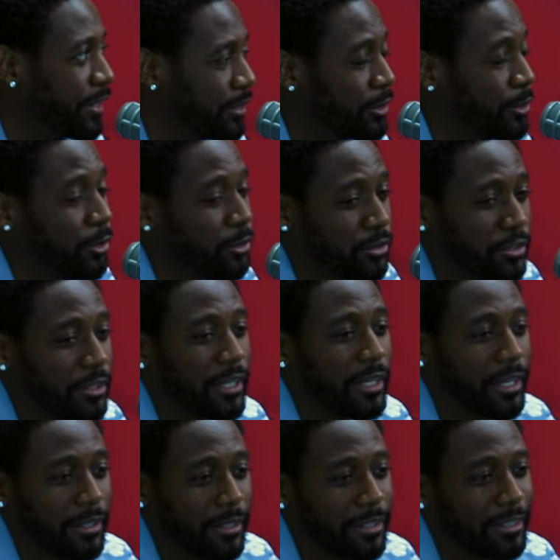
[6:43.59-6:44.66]
it's closer to
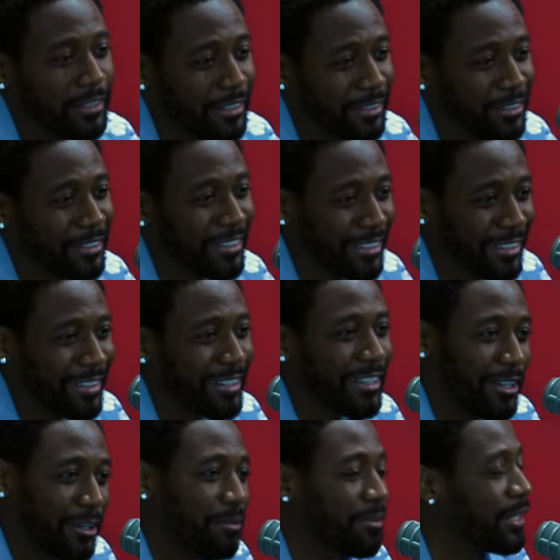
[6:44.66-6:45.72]
that
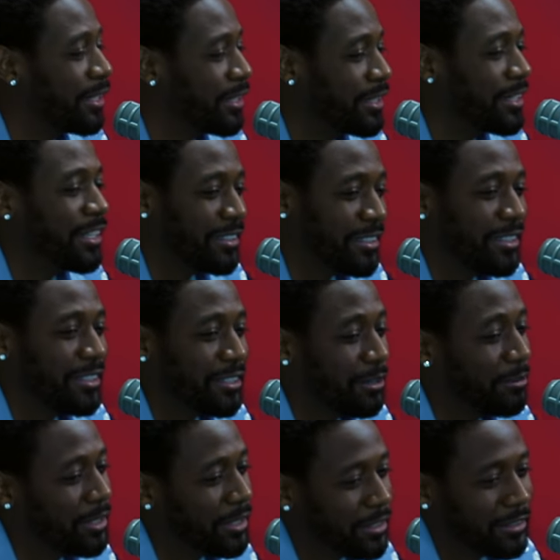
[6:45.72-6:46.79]
yo man, it, it's, it's up there.